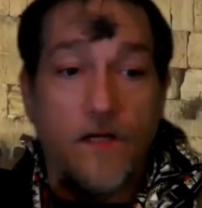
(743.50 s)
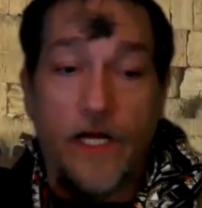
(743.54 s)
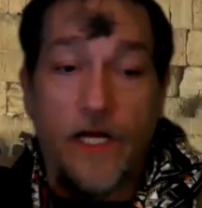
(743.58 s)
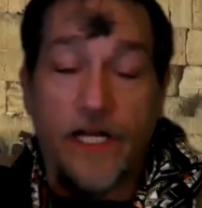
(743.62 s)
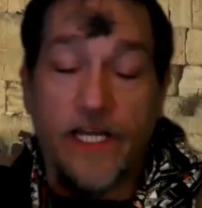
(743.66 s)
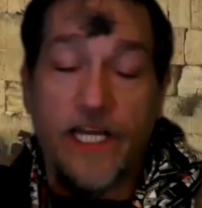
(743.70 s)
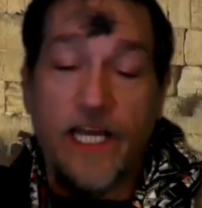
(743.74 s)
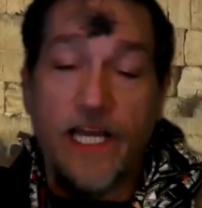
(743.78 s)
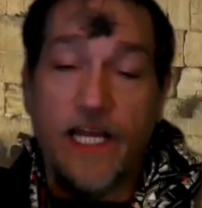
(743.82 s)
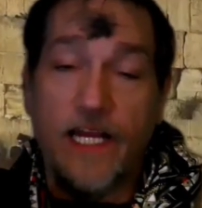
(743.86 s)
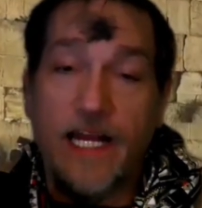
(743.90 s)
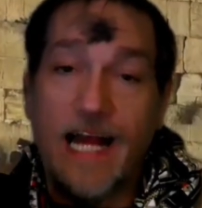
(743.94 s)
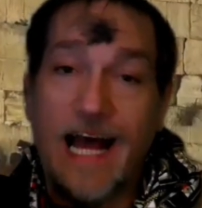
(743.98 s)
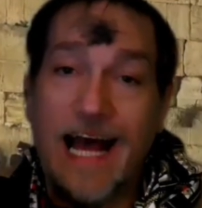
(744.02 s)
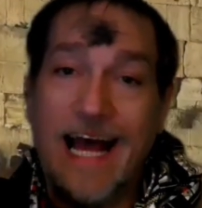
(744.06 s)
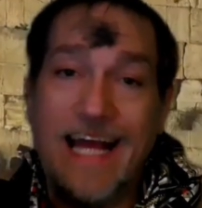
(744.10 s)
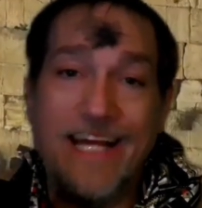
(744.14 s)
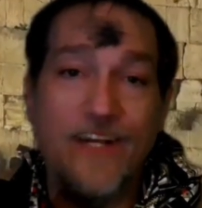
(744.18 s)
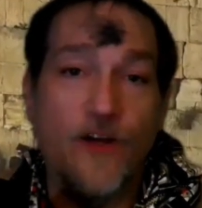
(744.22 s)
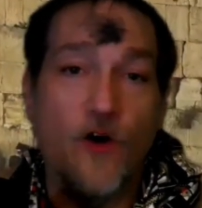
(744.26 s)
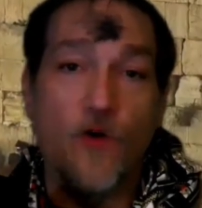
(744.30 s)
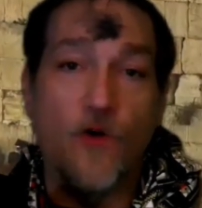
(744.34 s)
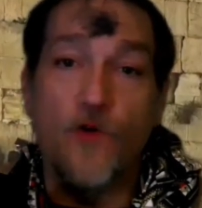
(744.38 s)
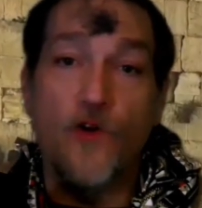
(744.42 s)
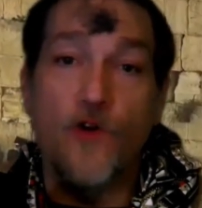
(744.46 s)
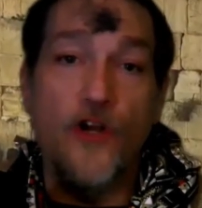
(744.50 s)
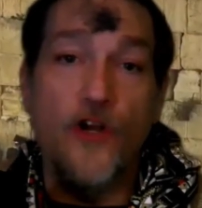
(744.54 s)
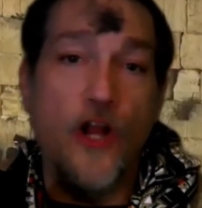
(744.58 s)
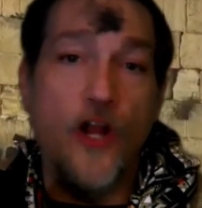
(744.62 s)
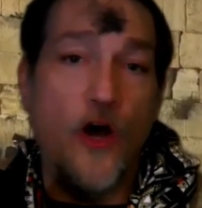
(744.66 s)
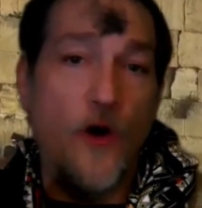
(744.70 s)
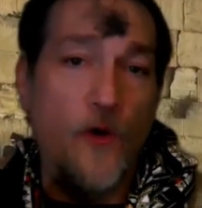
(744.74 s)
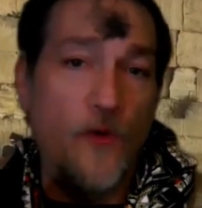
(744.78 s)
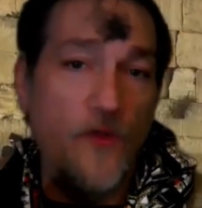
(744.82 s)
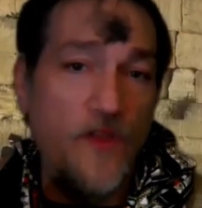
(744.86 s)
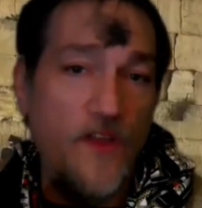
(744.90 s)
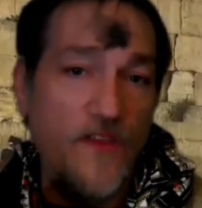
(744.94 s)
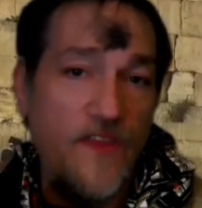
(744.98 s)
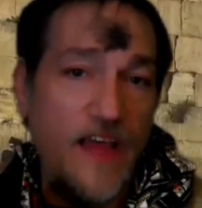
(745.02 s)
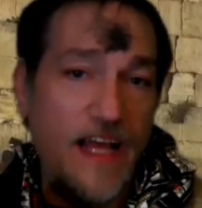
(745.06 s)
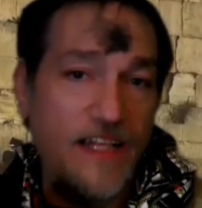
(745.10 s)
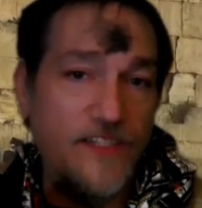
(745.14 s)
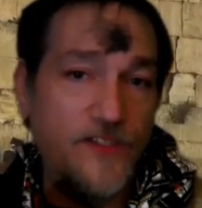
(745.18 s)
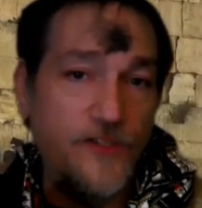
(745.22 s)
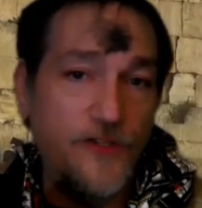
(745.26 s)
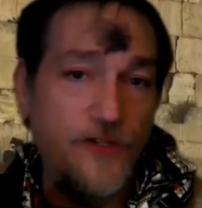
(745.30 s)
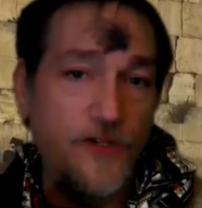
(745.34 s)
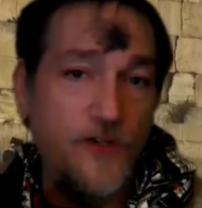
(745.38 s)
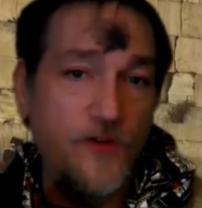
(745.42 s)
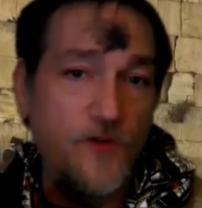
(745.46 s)
Again, I don't know that
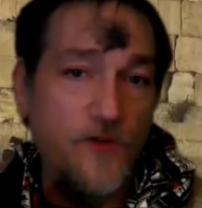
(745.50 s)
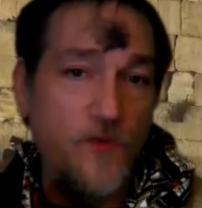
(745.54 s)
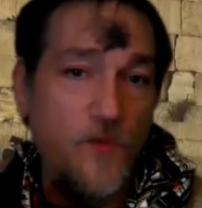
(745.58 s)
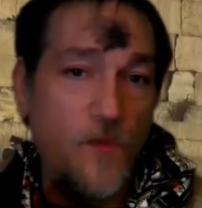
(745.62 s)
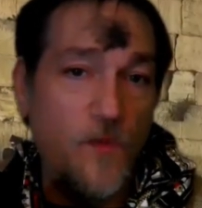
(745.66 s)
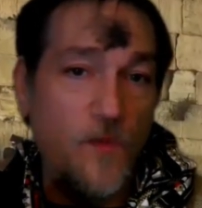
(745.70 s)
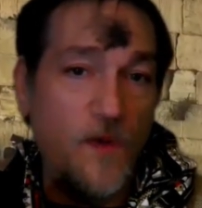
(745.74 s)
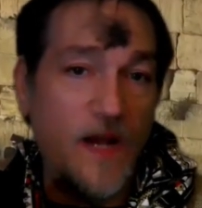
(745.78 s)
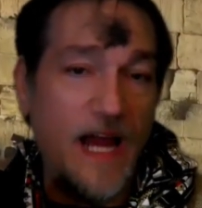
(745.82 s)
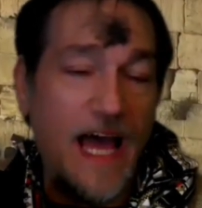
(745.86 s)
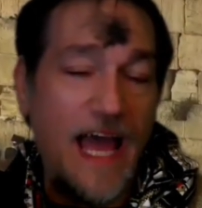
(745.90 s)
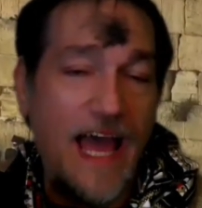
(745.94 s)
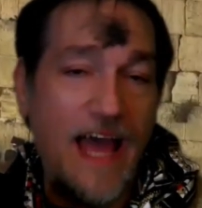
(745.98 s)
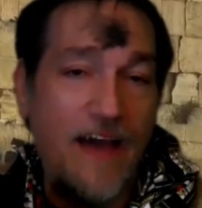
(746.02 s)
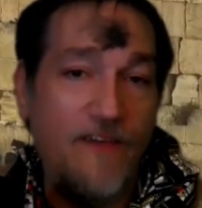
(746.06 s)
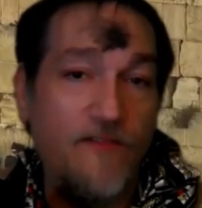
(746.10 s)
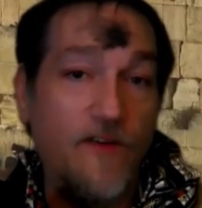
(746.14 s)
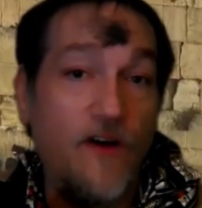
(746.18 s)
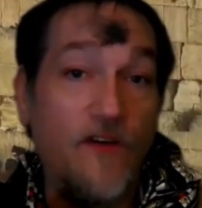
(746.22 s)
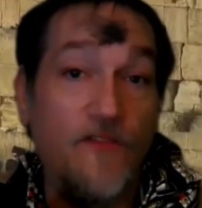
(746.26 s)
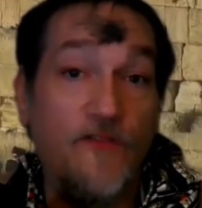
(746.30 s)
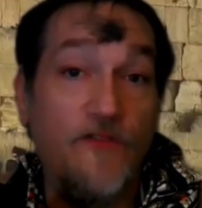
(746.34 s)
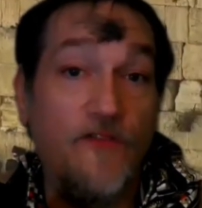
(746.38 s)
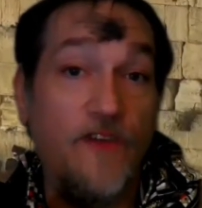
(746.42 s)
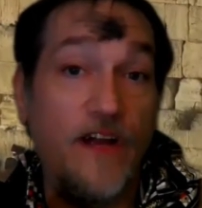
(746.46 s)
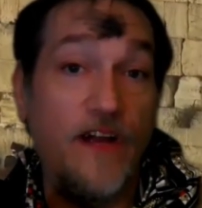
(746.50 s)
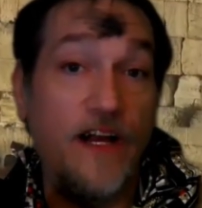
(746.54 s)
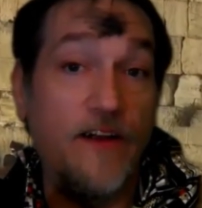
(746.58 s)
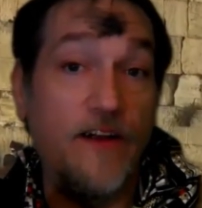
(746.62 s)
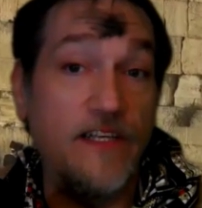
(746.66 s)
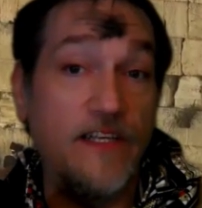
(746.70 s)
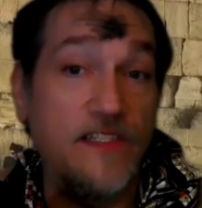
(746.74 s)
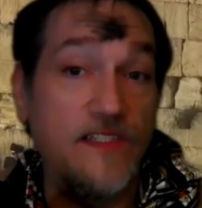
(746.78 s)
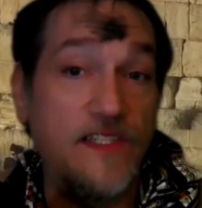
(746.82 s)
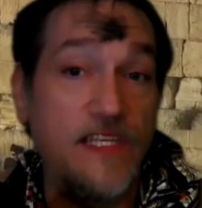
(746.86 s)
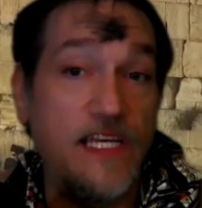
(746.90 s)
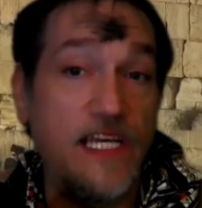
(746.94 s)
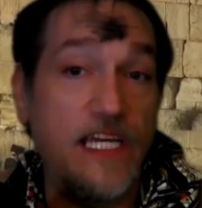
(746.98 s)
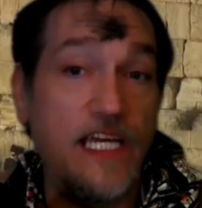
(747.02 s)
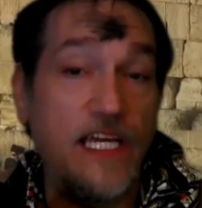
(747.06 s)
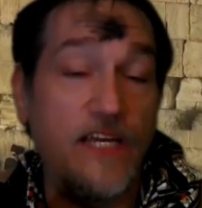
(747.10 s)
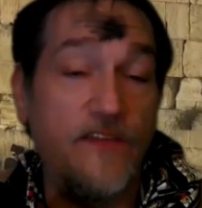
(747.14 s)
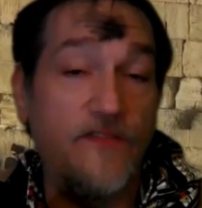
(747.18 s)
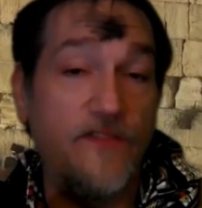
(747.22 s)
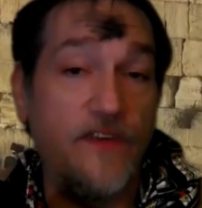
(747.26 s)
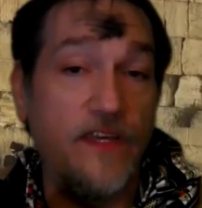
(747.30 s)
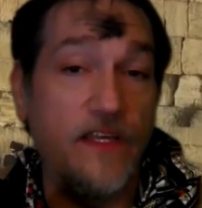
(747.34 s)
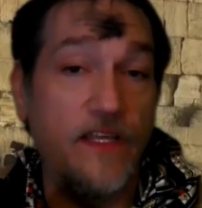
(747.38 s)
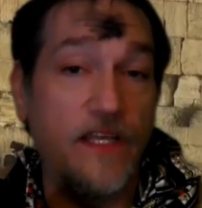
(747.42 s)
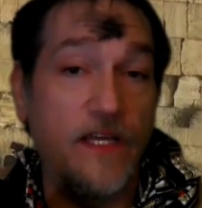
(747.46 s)
that's true, but I have a very sinking
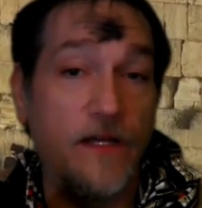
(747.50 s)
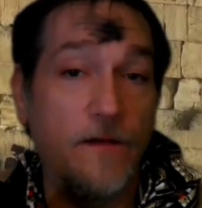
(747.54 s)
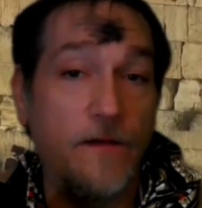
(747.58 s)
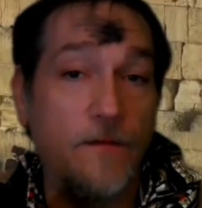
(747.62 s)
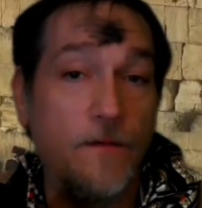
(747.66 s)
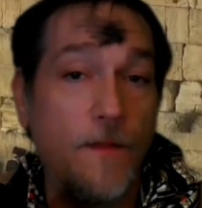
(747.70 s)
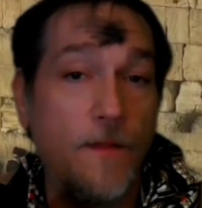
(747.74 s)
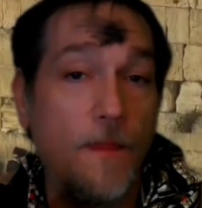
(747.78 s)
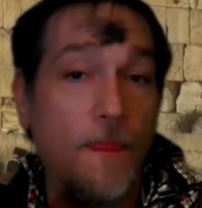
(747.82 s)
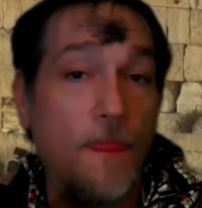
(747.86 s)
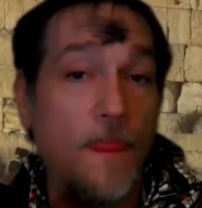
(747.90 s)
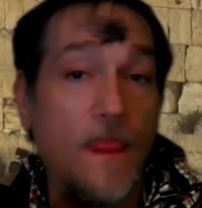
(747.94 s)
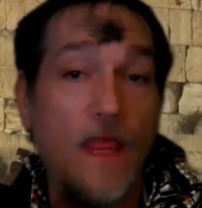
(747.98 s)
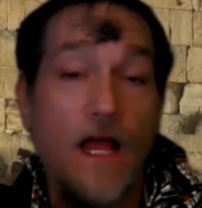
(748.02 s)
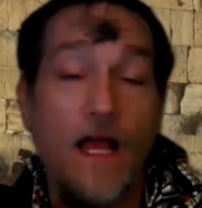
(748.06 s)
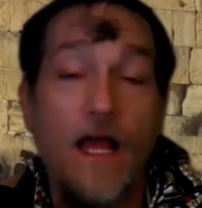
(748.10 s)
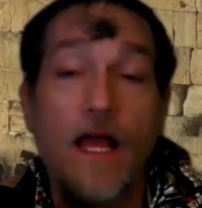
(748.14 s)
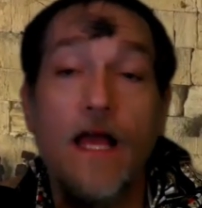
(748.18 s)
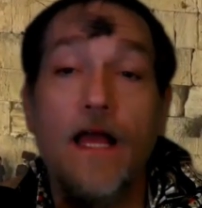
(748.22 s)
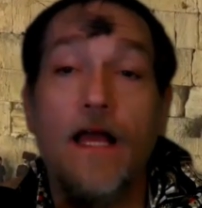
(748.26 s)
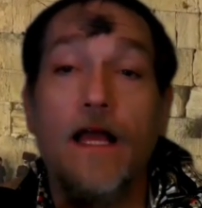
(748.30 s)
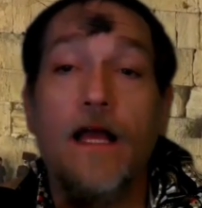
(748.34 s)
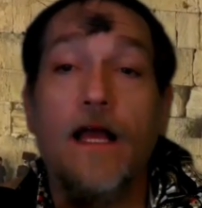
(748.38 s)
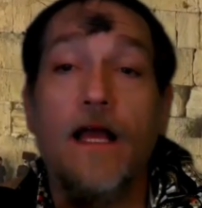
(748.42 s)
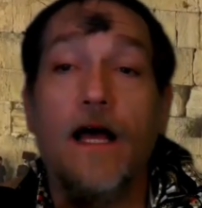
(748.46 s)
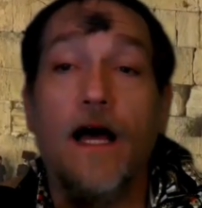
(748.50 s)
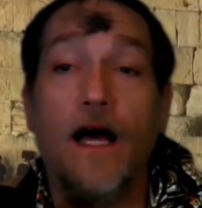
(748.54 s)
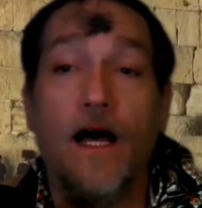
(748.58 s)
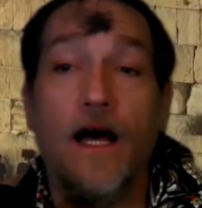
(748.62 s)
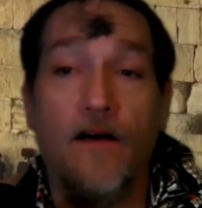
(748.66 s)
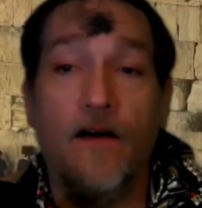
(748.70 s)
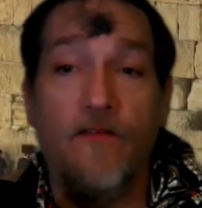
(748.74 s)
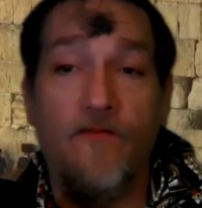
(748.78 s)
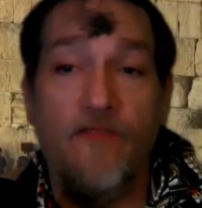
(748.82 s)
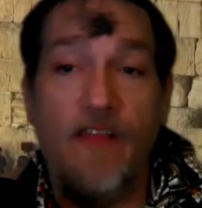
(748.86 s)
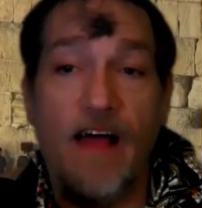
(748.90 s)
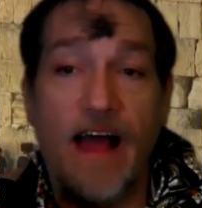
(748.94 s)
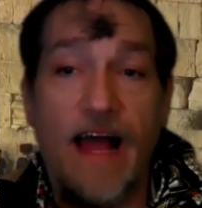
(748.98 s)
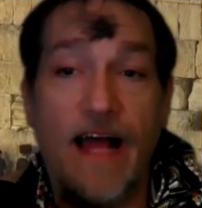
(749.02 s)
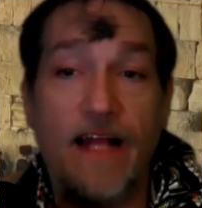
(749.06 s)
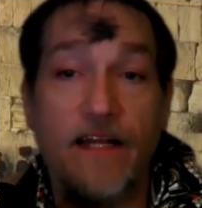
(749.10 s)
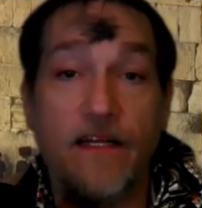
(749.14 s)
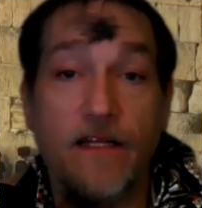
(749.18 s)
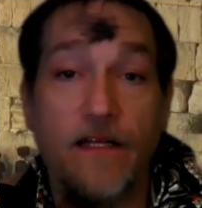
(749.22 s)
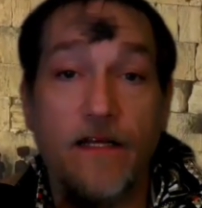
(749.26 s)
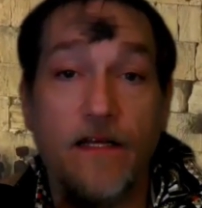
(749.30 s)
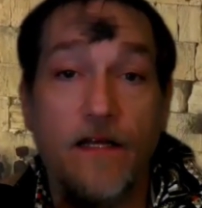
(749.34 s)
feeling of that.